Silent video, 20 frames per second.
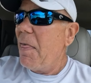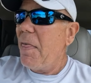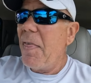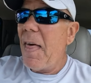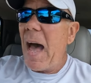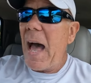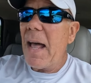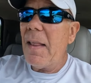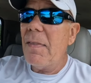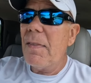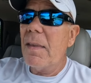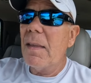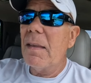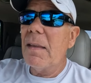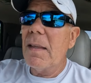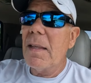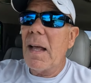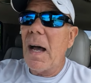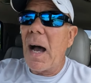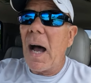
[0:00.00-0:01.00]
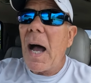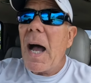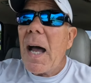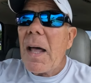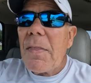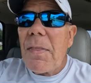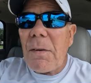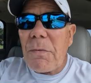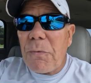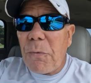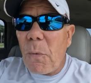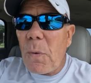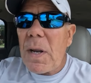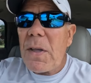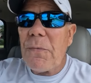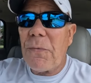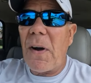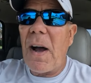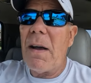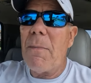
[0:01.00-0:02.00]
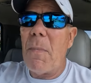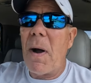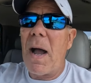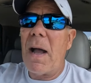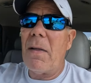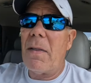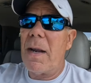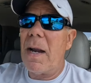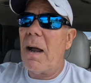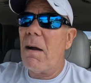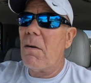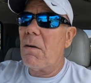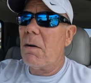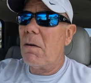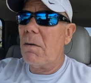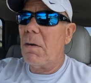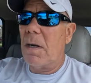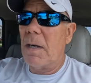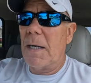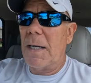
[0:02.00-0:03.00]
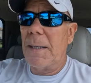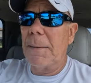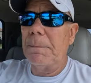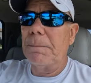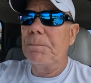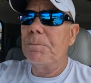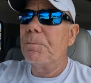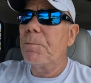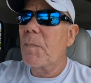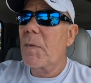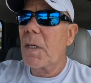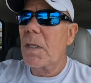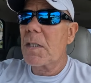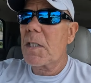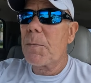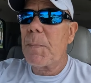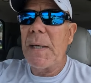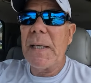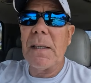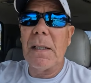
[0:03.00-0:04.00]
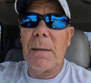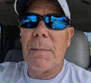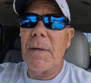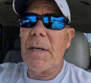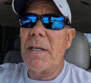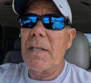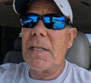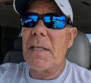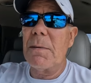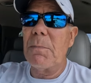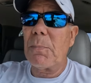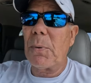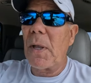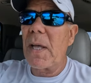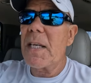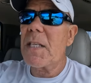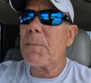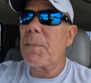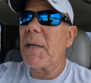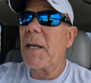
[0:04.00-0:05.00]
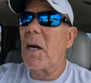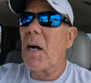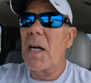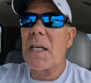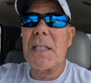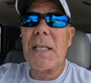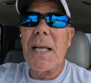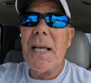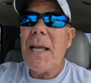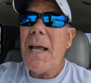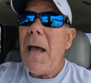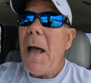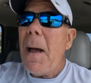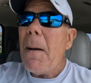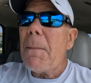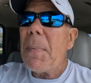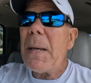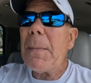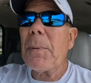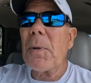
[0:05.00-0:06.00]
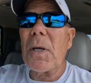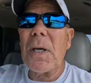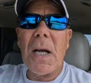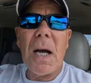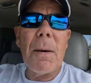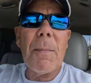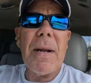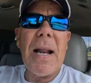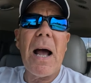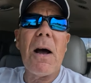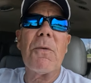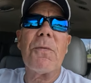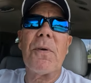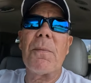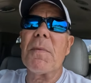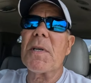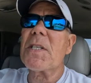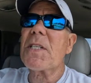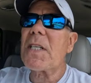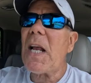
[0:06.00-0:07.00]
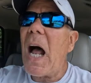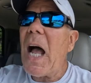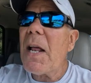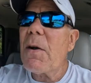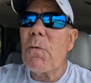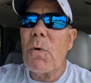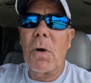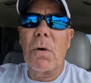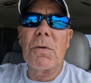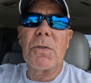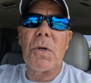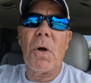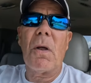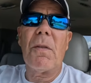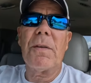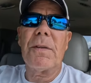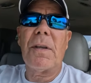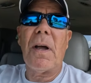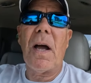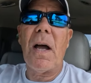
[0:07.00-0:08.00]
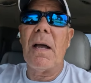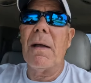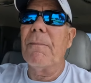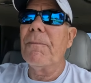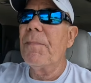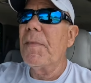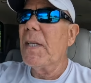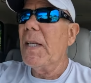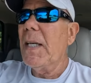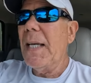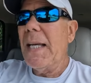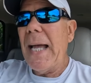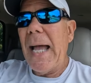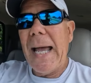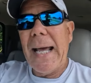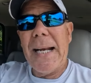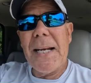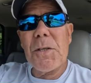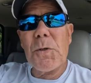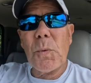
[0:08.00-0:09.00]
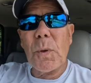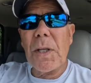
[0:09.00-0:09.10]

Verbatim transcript: that the forty-five mile an hour um, speed limit is in place because people are coming out from the side roads all the time. And it's